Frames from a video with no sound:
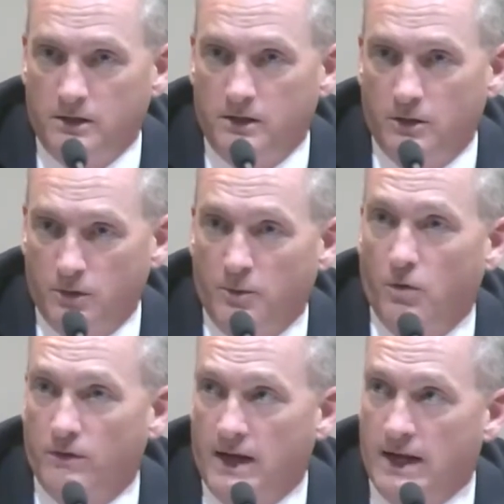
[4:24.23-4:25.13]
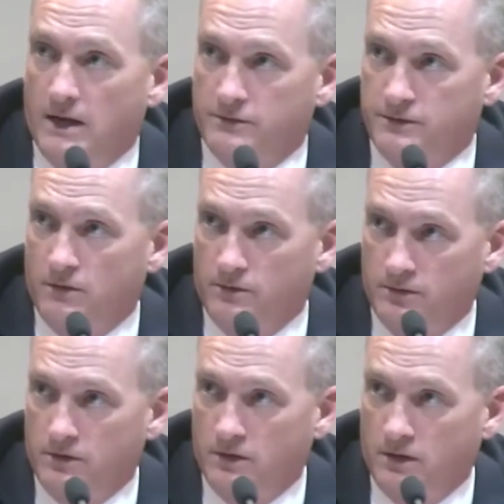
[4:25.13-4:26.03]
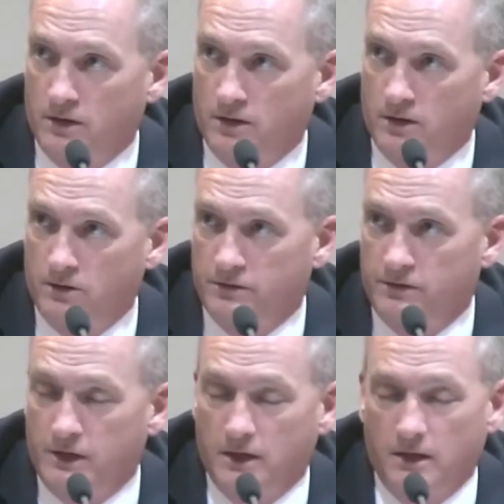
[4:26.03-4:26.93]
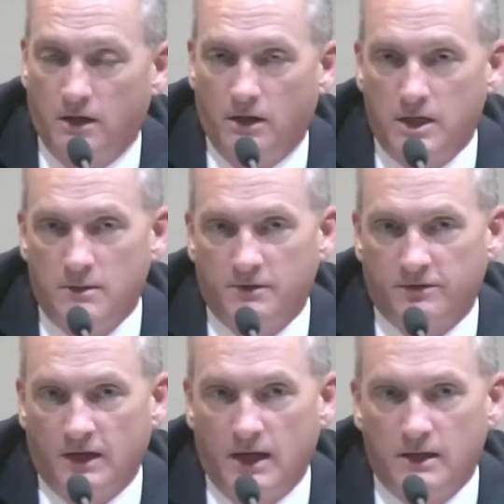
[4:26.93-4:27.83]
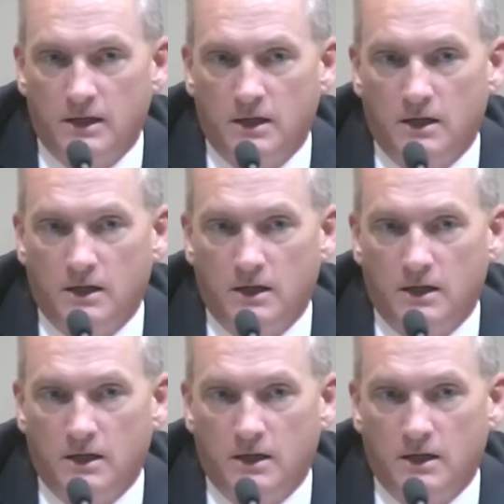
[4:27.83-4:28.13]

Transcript: you know report that out on uh, onto the uh, EMMA site.